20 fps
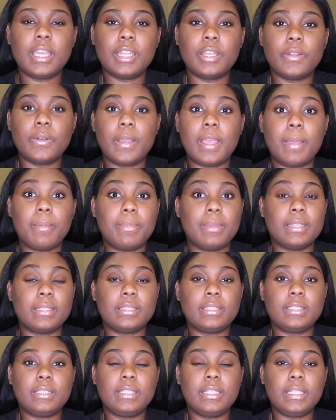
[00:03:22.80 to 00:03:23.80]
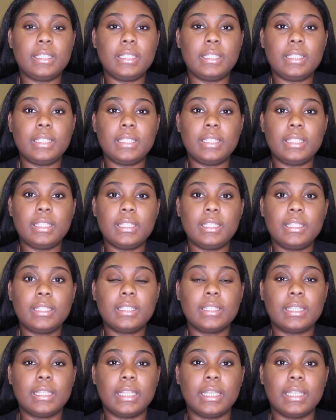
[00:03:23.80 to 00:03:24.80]
no MSG,
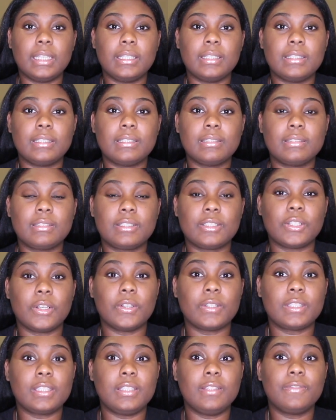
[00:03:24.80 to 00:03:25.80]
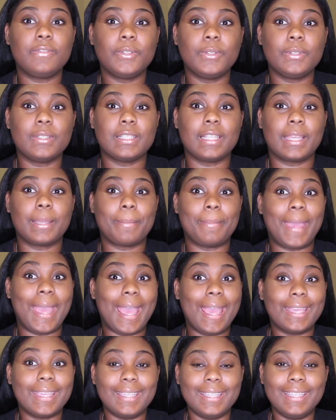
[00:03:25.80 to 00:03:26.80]
like salty food like
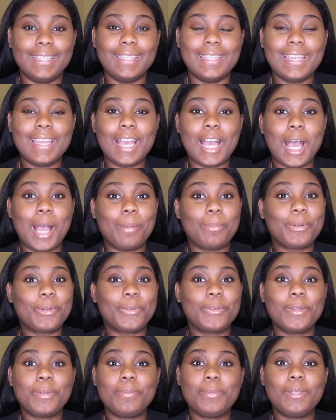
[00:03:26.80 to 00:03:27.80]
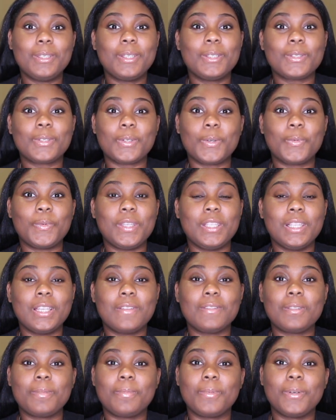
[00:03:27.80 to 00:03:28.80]
Maggi. I'm Caribbean, so we
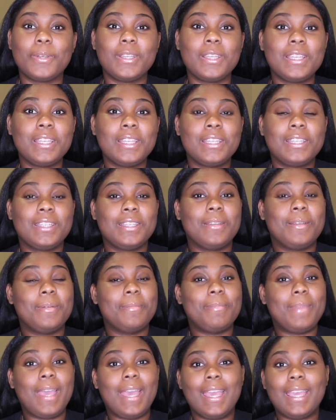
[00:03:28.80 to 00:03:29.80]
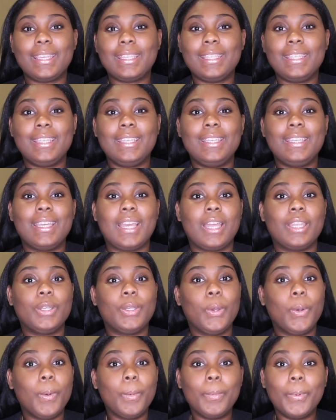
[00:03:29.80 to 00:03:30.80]
love to put Maggi,
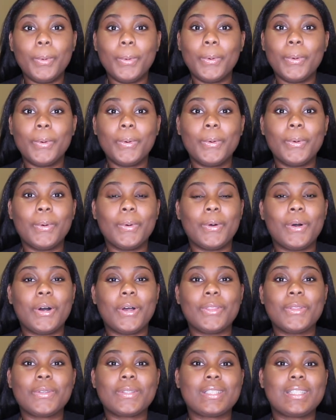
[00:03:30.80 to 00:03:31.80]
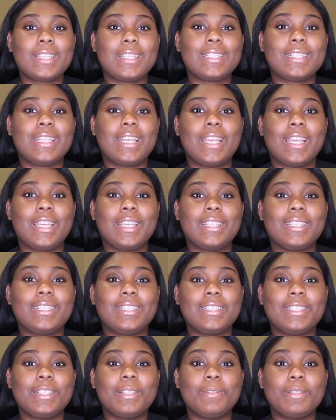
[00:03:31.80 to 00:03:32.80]
adobo, all those things that
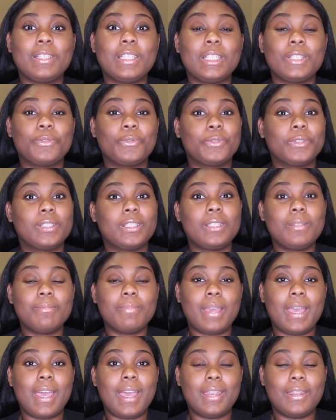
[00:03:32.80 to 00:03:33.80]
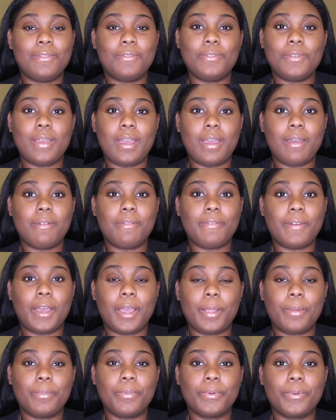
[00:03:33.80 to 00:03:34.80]
is really bad if you have
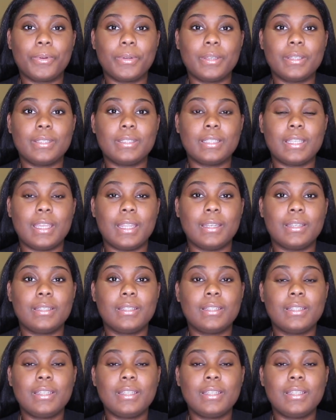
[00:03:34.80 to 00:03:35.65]
fibroids. And